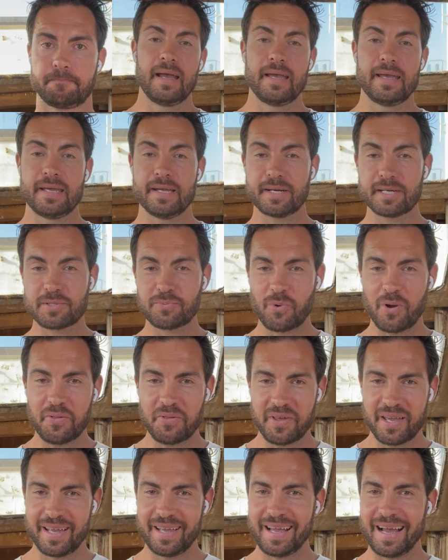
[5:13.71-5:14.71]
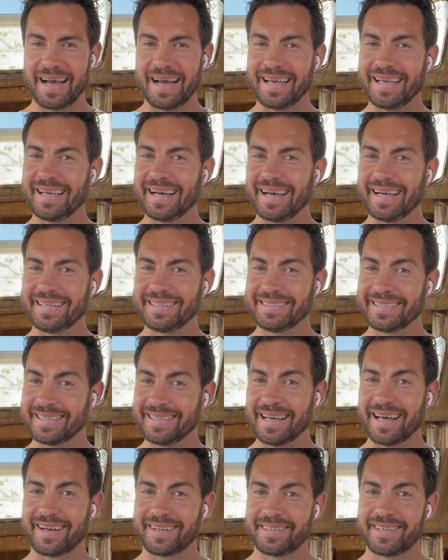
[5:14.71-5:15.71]
Here's one thing I did
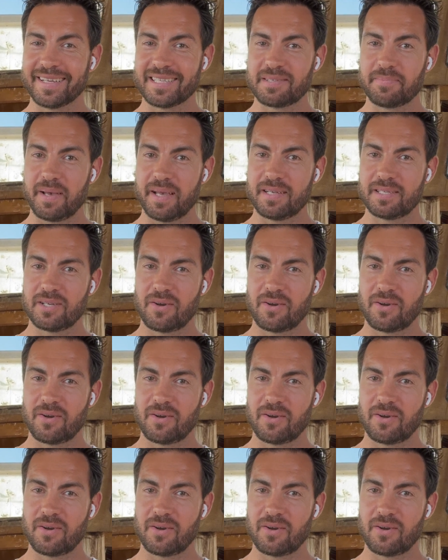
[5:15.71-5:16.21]
not anticipate.